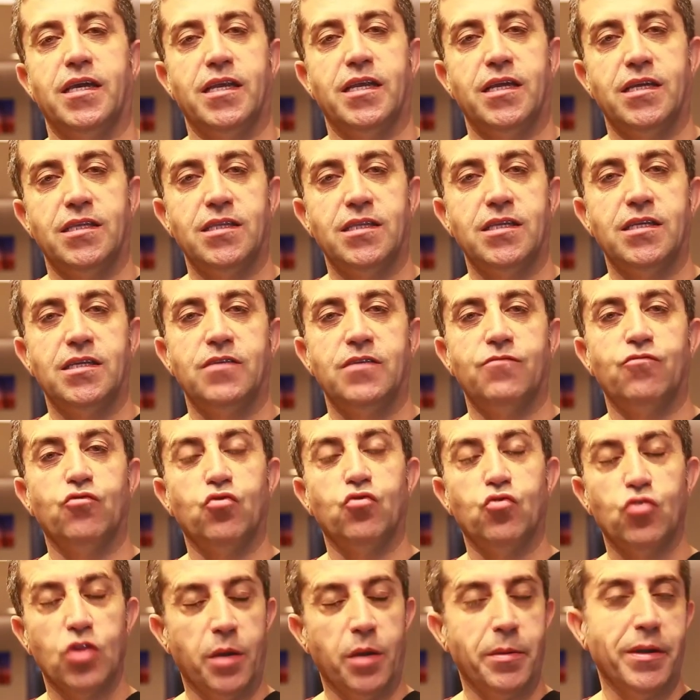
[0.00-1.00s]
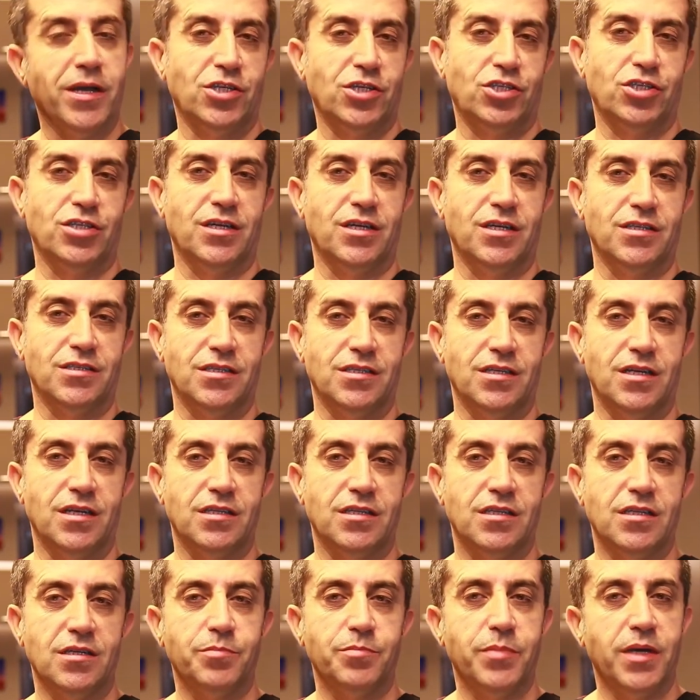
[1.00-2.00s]
what to do for those
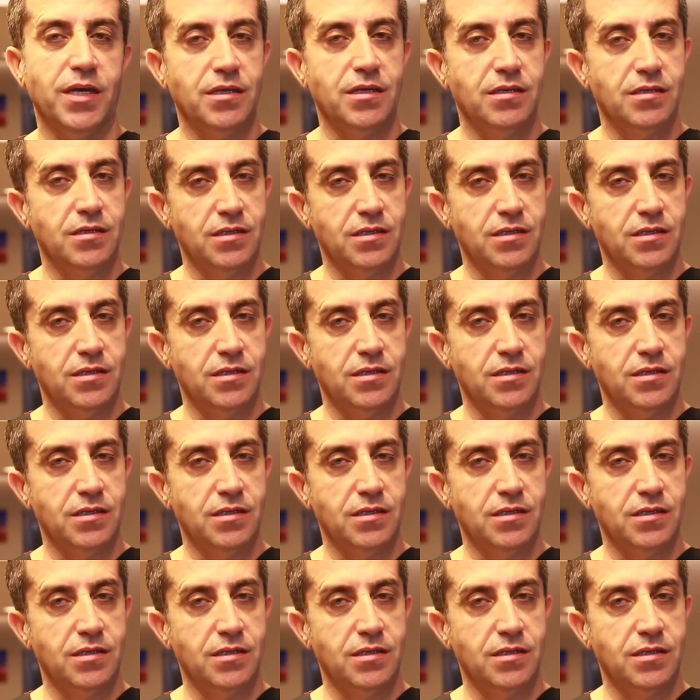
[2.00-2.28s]
who have